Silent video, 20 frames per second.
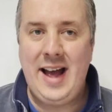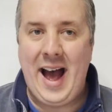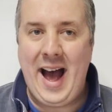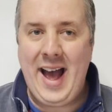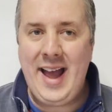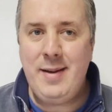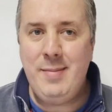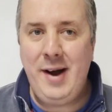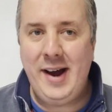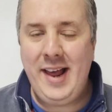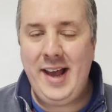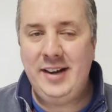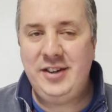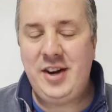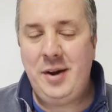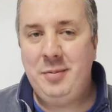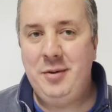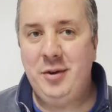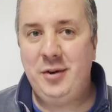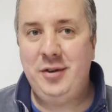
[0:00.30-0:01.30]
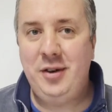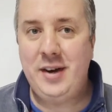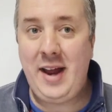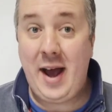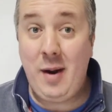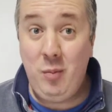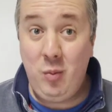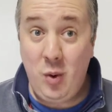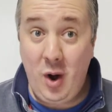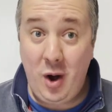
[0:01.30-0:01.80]
Hey, my name is James Duncan
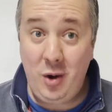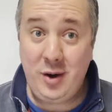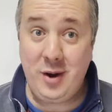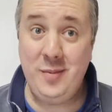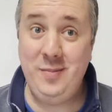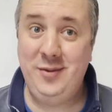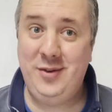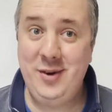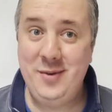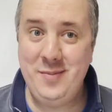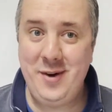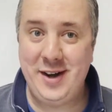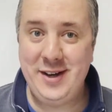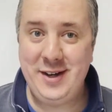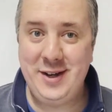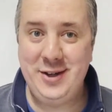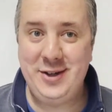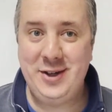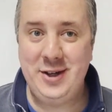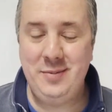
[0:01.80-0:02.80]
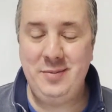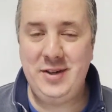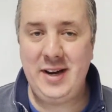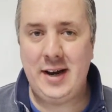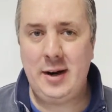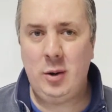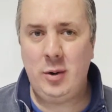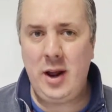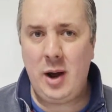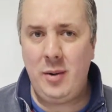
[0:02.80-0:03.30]
and welcome to my YouTube
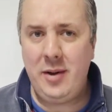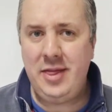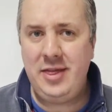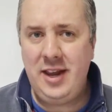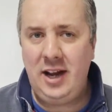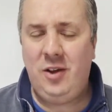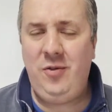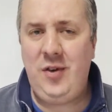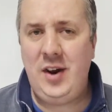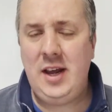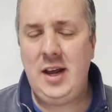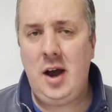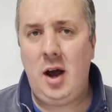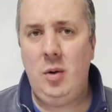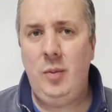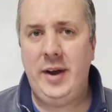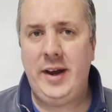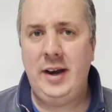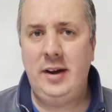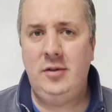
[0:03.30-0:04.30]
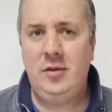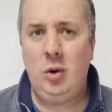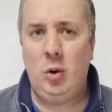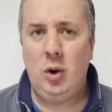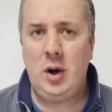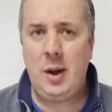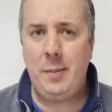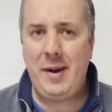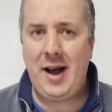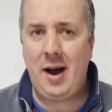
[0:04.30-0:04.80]
channel. Now, in this video, we're going to
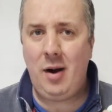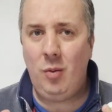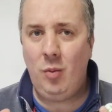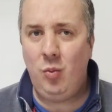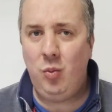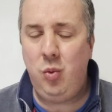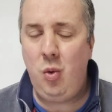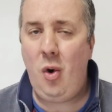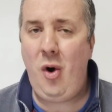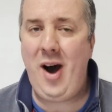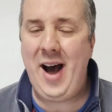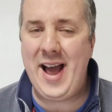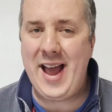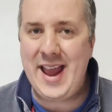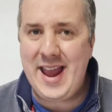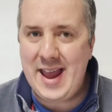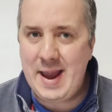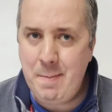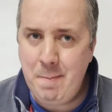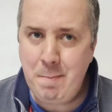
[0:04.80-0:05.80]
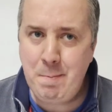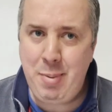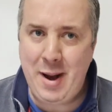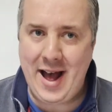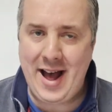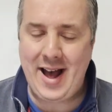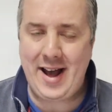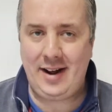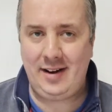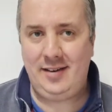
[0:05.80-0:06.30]
talk about what
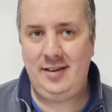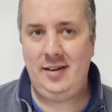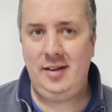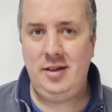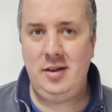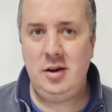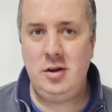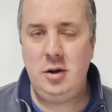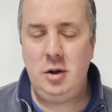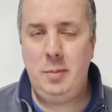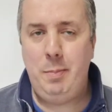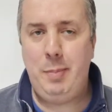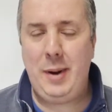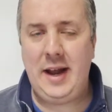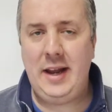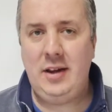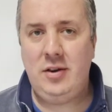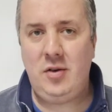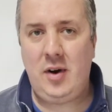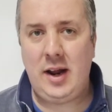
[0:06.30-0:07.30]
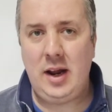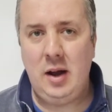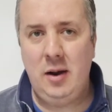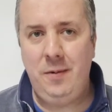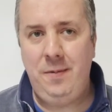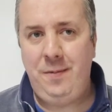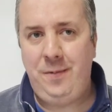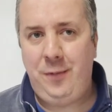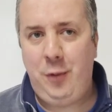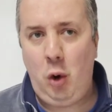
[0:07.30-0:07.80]
impact the new base rate
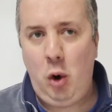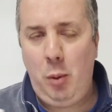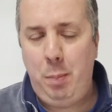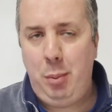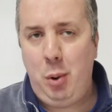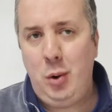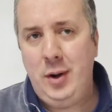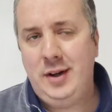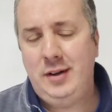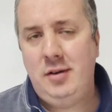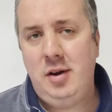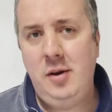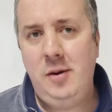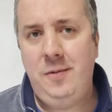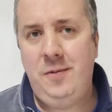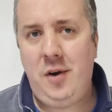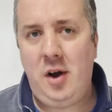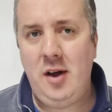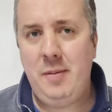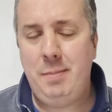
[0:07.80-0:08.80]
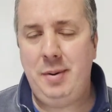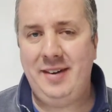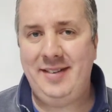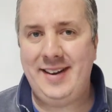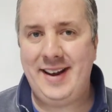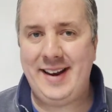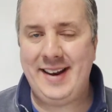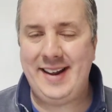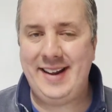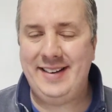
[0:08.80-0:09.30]
of
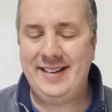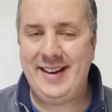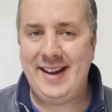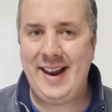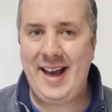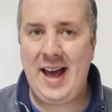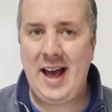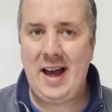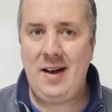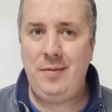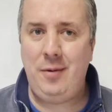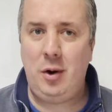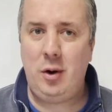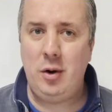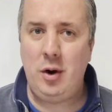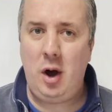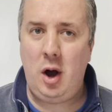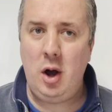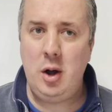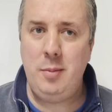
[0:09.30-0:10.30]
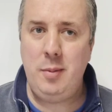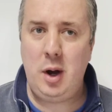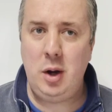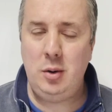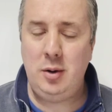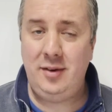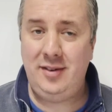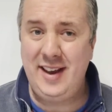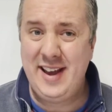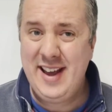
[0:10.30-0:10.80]
4.25% is going to have on
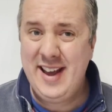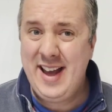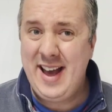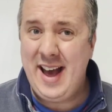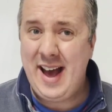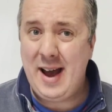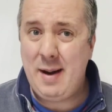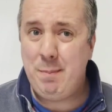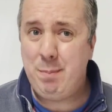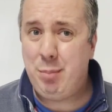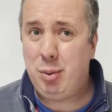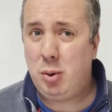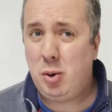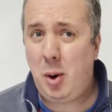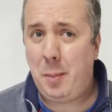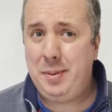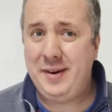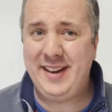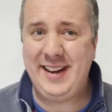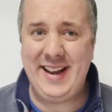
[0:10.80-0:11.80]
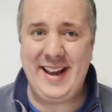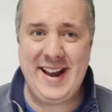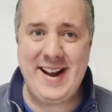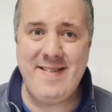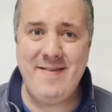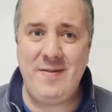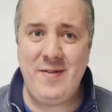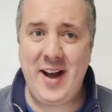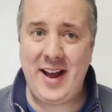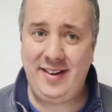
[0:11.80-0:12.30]
homeowners and property
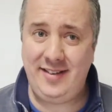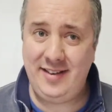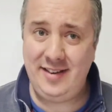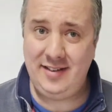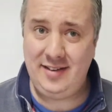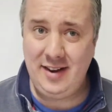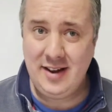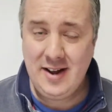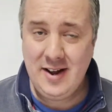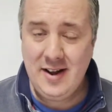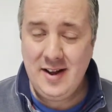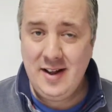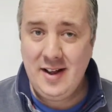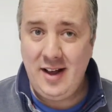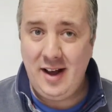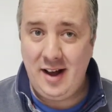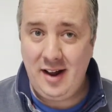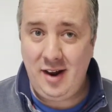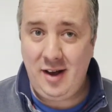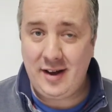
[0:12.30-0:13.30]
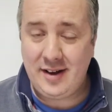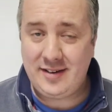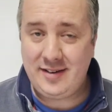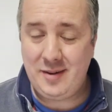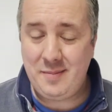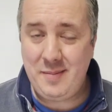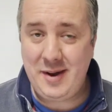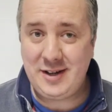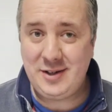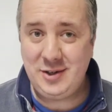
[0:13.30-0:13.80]
investors alike.
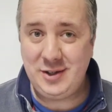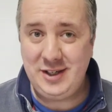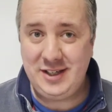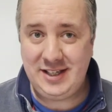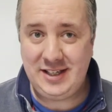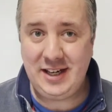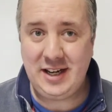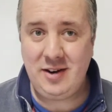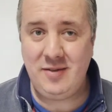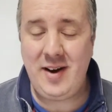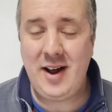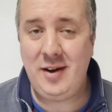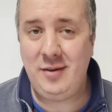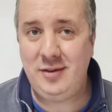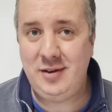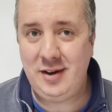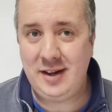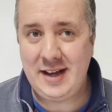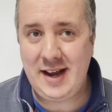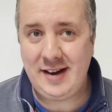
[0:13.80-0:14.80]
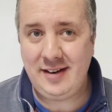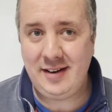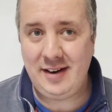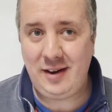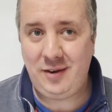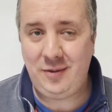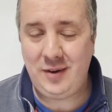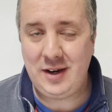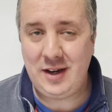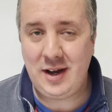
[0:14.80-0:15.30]
So make sure you stick around to the end of
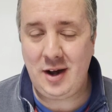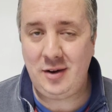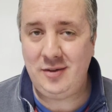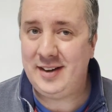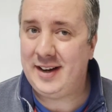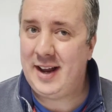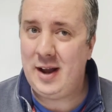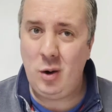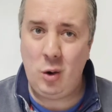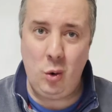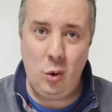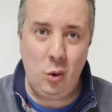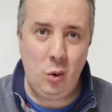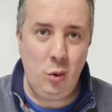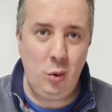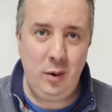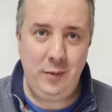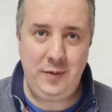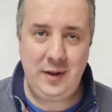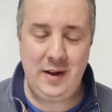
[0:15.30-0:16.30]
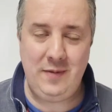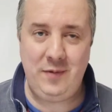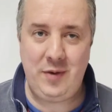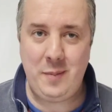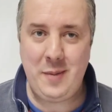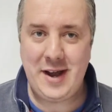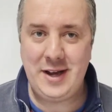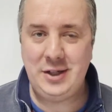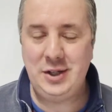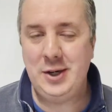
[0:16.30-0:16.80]
this video to get all of the
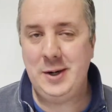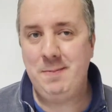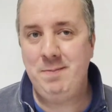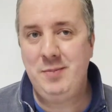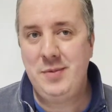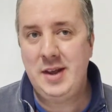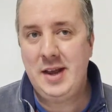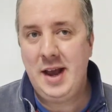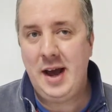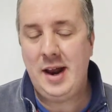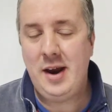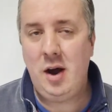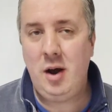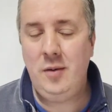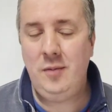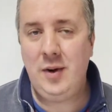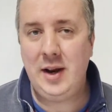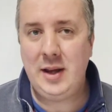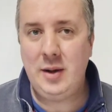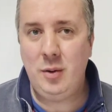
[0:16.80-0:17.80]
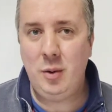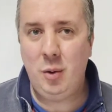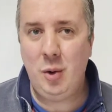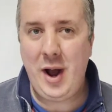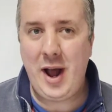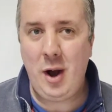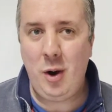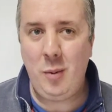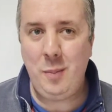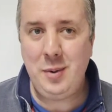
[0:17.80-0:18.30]
information, and hopefully it will
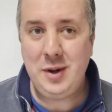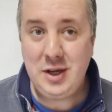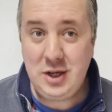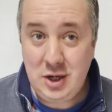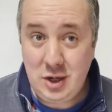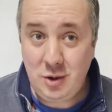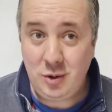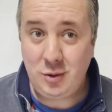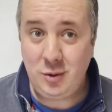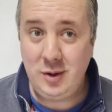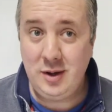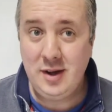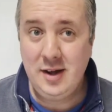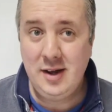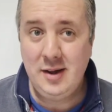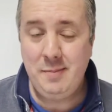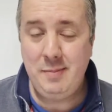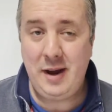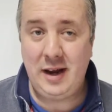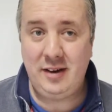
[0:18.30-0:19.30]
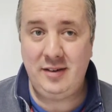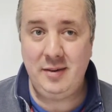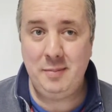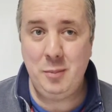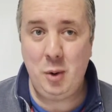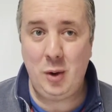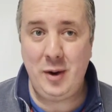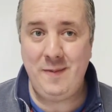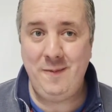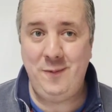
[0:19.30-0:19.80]
help you make some
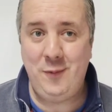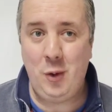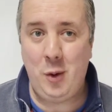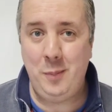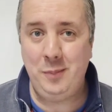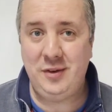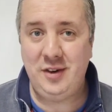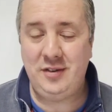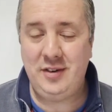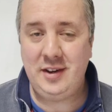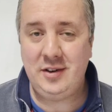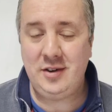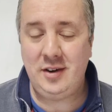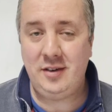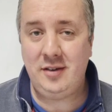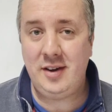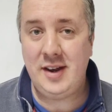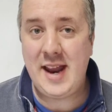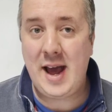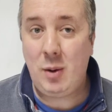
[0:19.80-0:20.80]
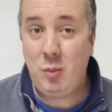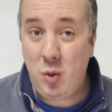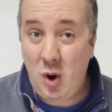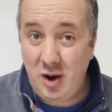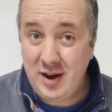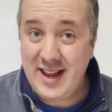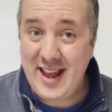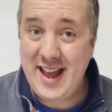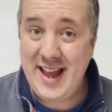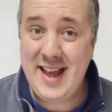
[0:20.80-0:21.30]
more informed decisions. Now,
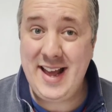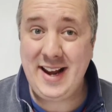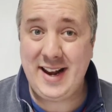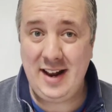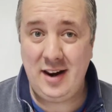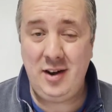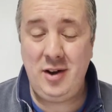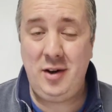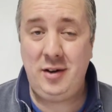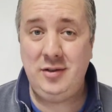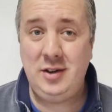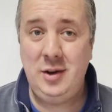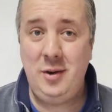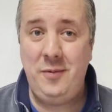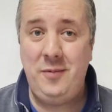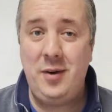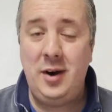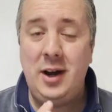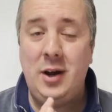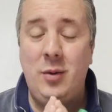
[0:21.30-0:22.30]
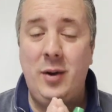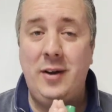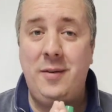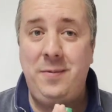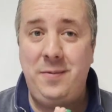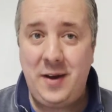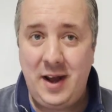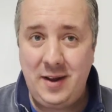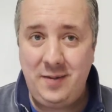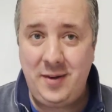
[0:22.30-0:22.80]
while you're here, can I ask you a very quick
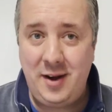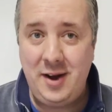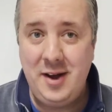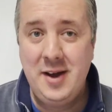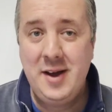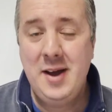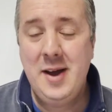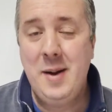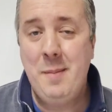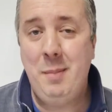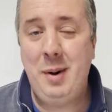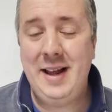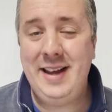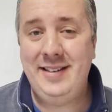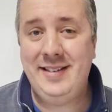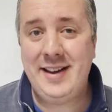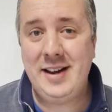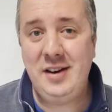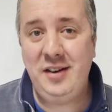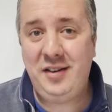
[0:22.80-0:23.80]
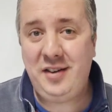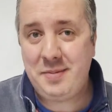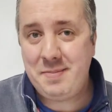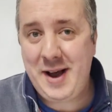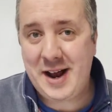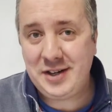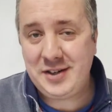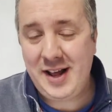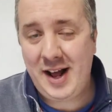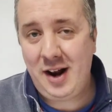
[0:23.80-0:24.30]
favor? Please, can you
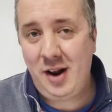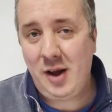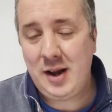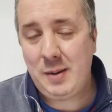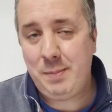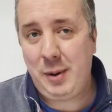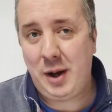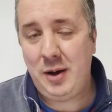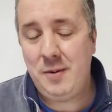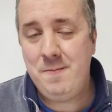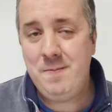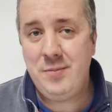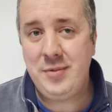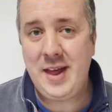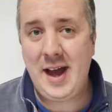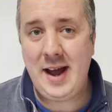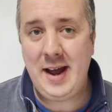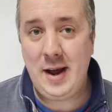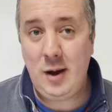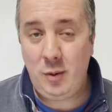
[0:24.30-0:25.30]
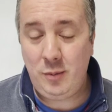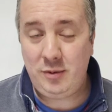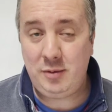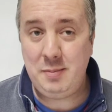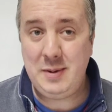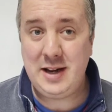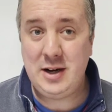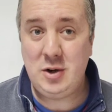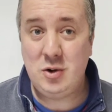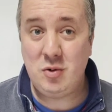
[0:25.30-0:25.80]
smash that like button? That helps
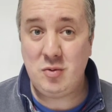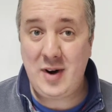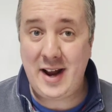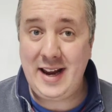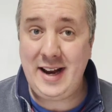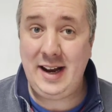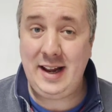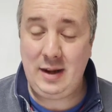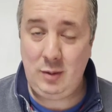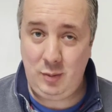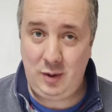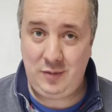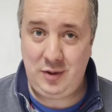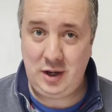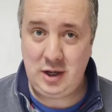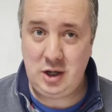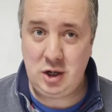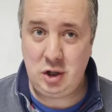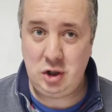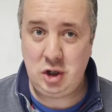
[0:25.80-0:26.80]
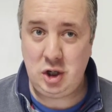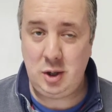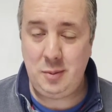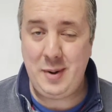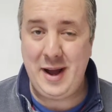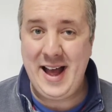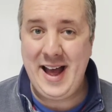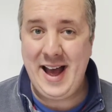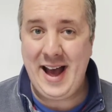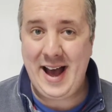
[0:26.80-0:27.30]
me greatly with the
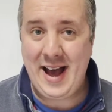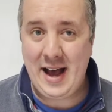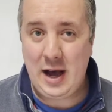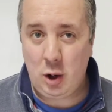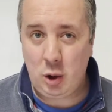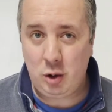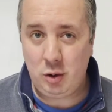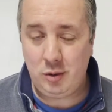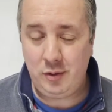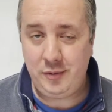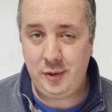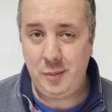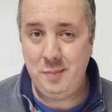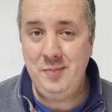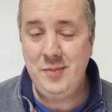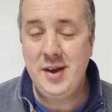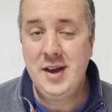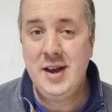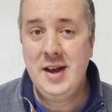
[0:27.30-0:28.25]
YouTube algorithm.